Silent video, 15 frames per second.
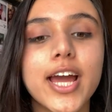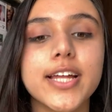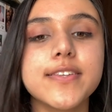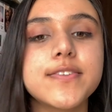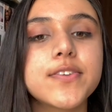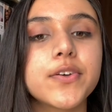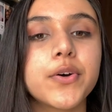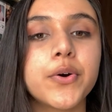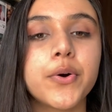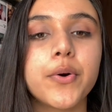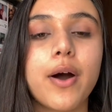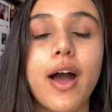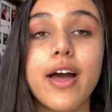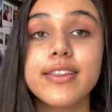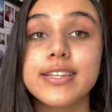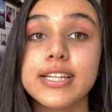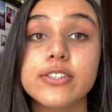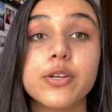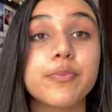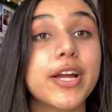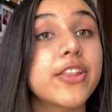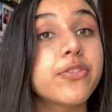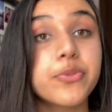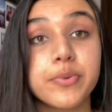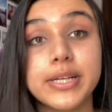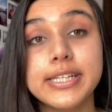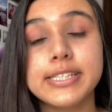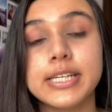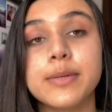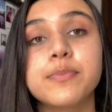And so these are my
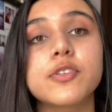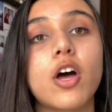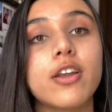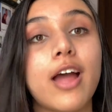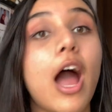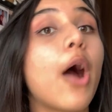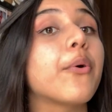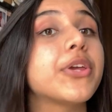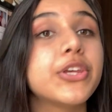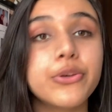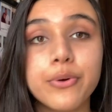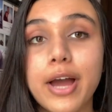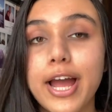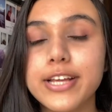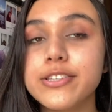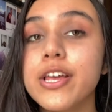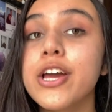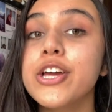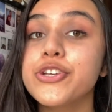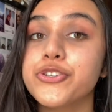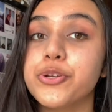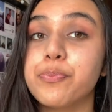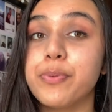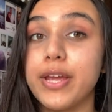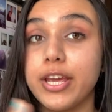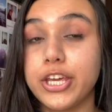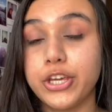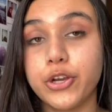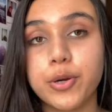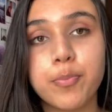3 tips on how you guys should
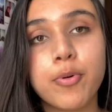pick your